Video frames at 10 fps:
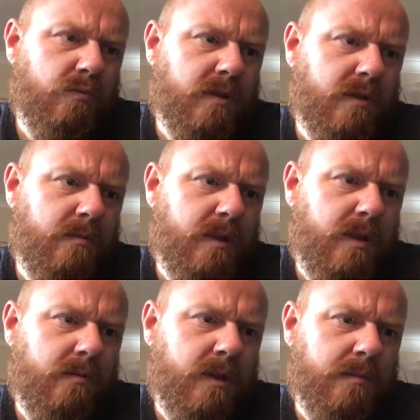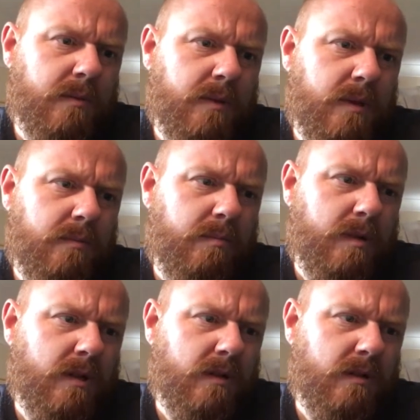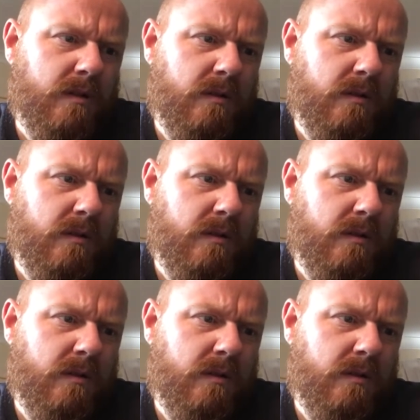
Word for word: Recipe, blah, blah, blah, blah.